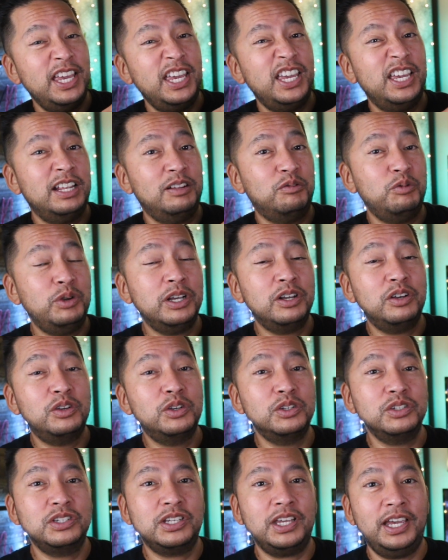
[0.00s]
it
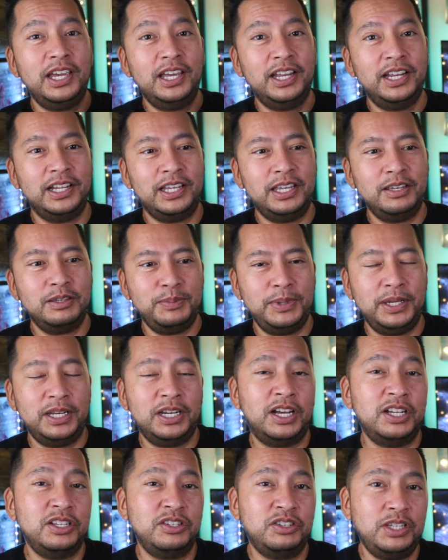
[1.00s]
wiggles and it gives me
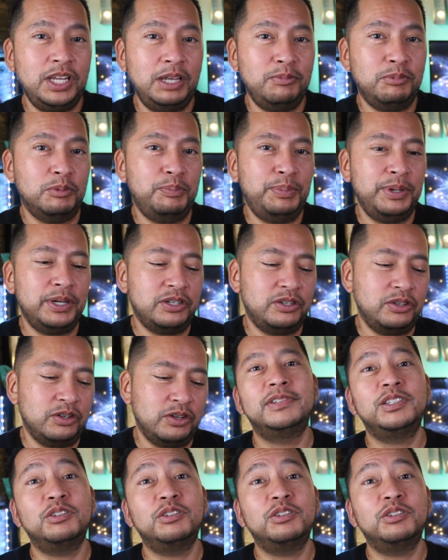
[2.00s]
an unstable picture.